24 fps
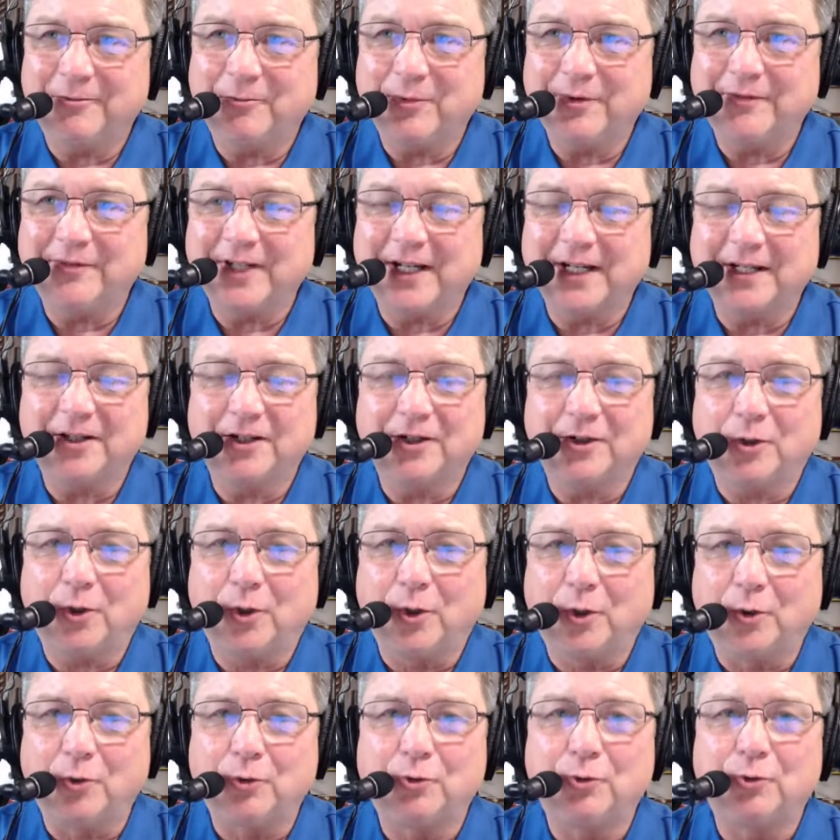We've got a
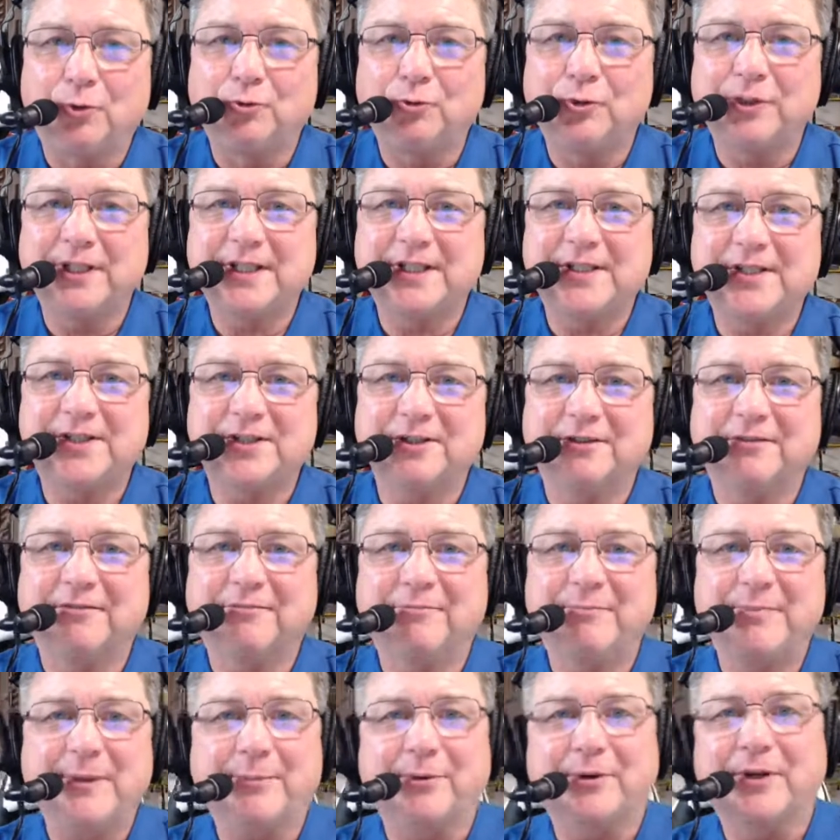whole list of
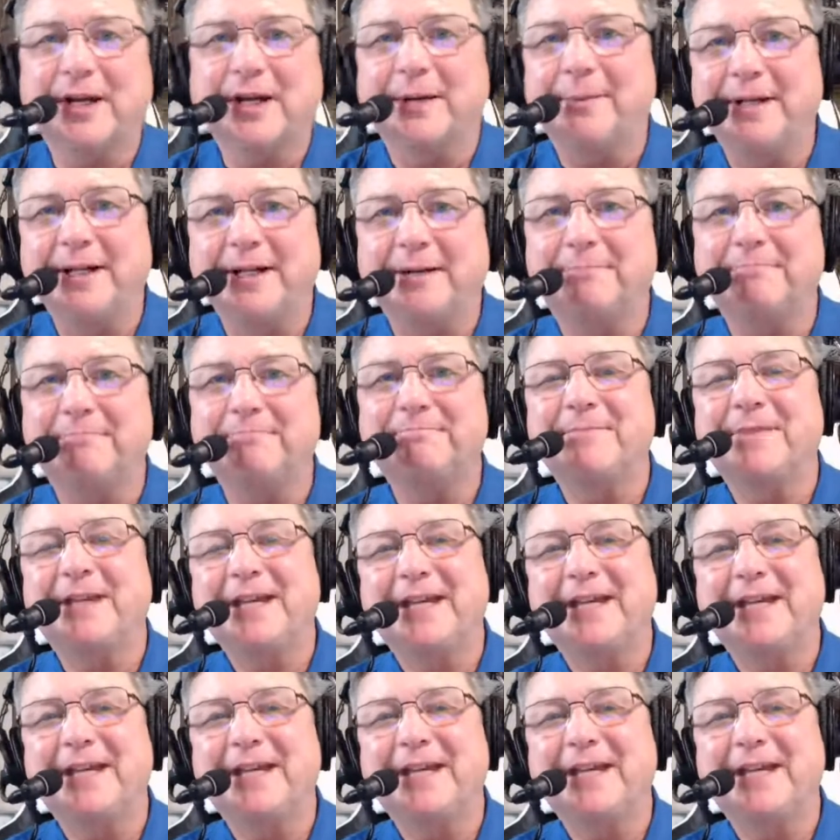people coming up.